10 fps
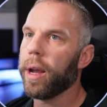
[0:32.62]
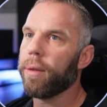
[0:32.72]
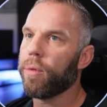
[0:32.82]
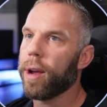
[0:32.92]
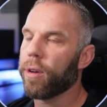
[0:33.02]

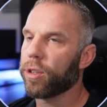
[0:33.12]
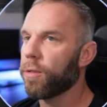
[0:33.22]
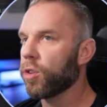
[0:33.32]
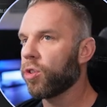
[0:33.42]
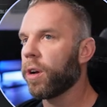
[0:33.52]
And if we have our
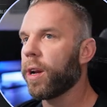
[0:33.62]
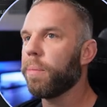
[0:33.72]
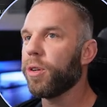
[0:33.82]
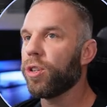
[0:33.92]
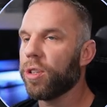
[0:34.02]
server started
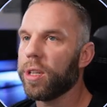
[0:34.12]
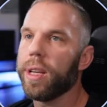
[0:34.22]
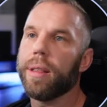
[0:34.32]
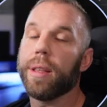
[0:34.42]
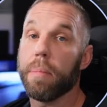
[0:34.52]
up, you should
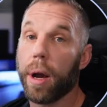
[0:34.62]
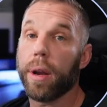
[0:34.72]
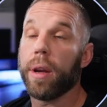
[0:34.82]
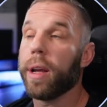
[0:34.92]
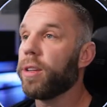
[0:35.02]
see the
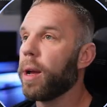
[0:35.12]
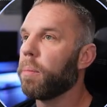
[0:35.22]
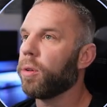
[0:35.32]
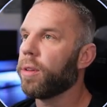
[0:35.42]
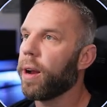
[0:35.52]
button
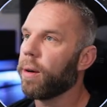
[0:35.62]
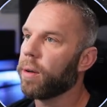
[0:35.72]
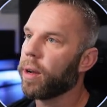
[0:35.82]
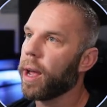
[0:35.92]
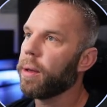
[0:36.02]
example there.
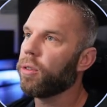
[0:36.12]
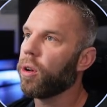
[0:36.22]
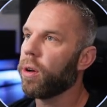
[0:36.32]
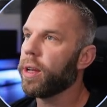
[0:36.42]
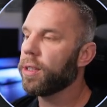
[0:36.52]
Okay,
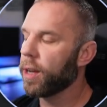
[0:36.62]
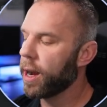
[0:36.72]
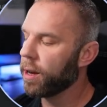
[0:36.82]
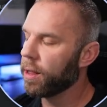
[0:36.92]
so inside